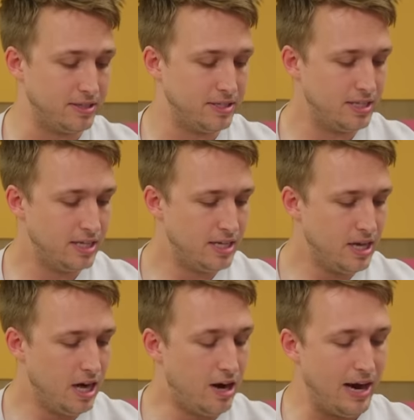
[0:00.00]
Yeah.
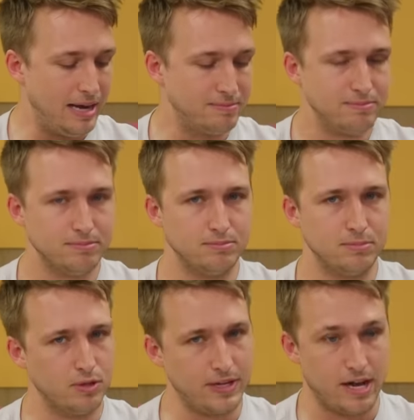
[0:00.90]
All right.
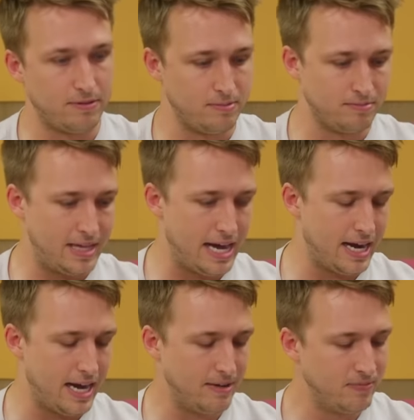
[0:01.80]
Moving on from that
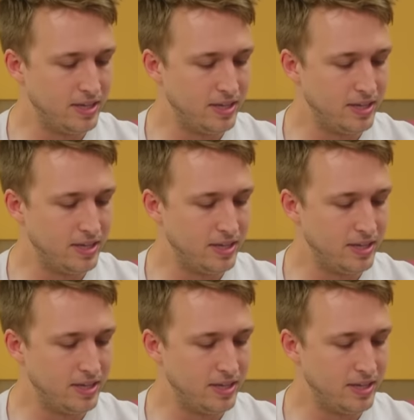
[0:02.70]
guy.